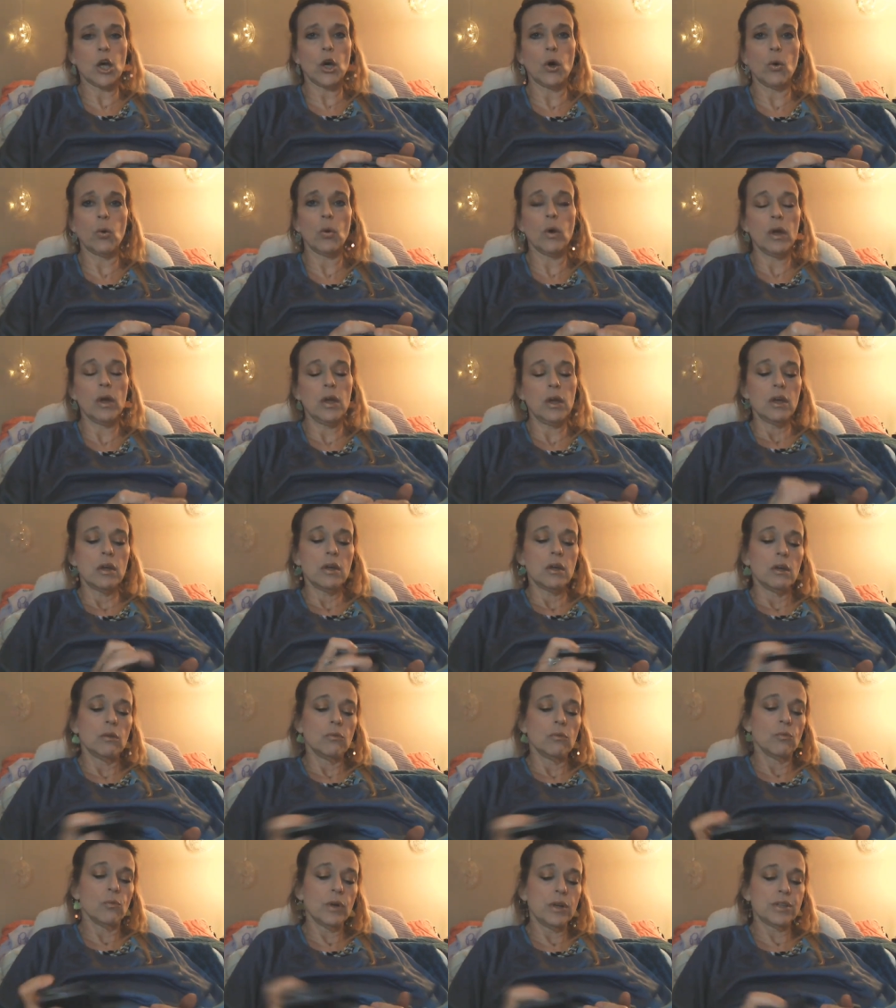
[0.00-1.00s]
O.
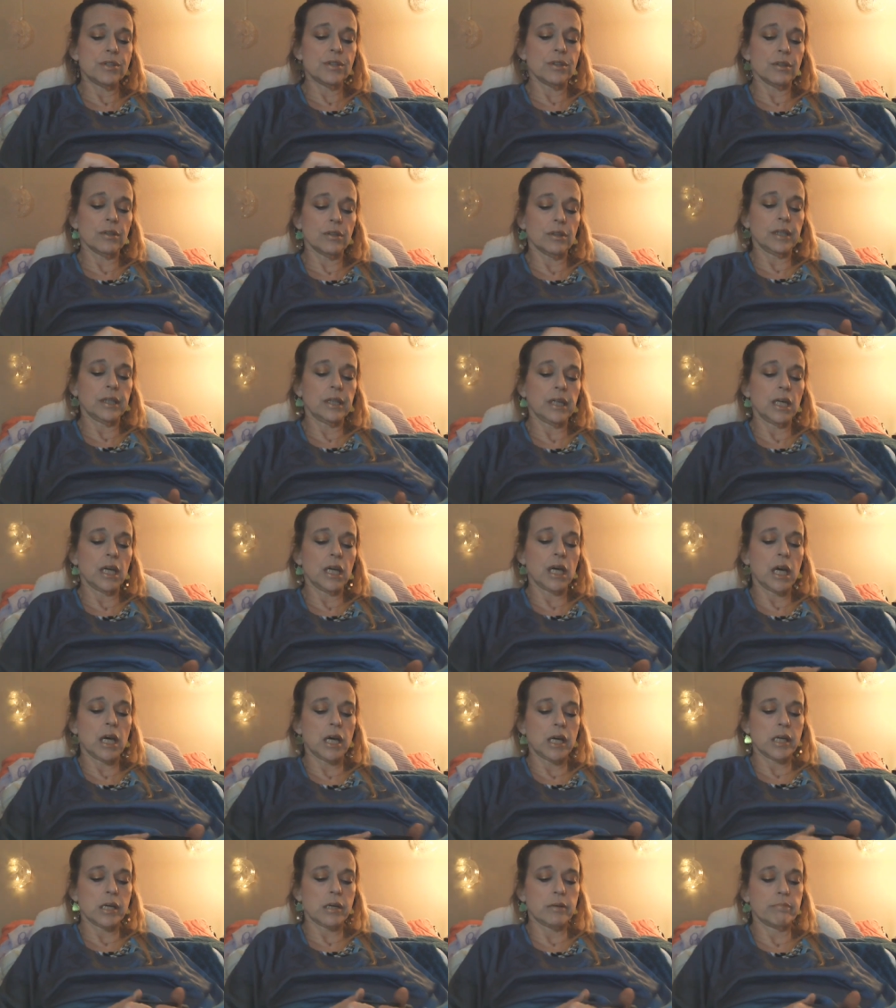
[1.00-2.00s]
Recently,
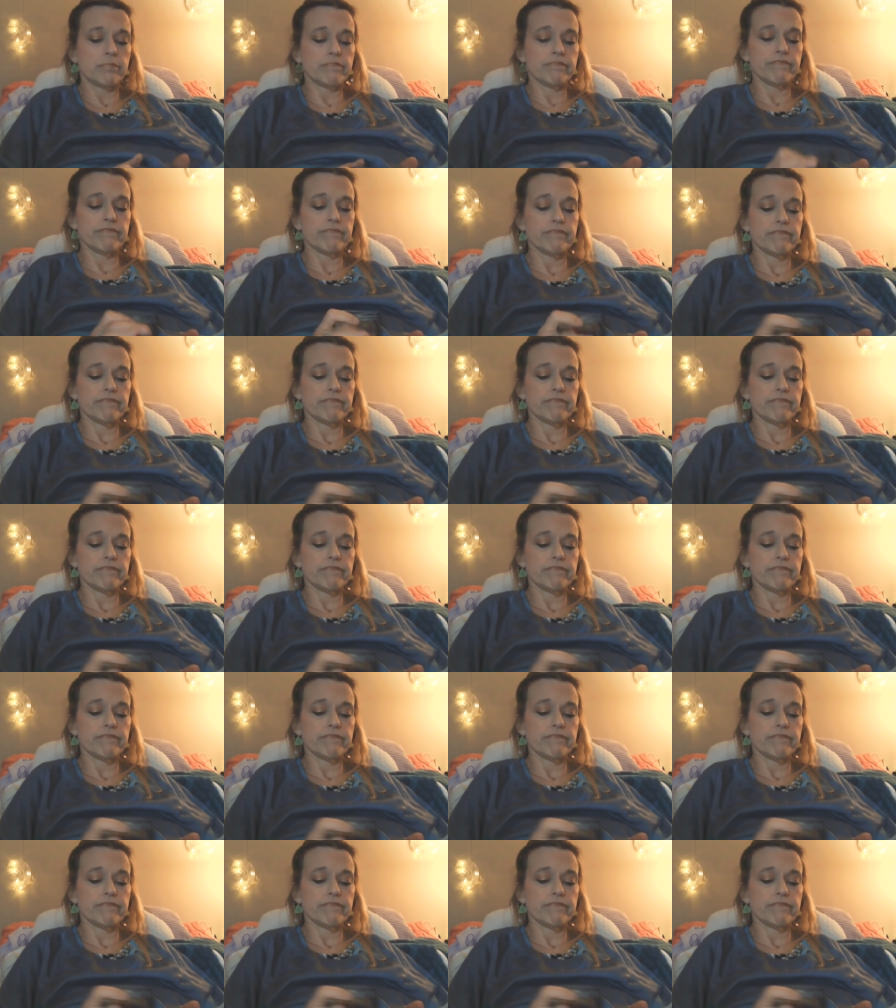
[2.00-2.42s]
um,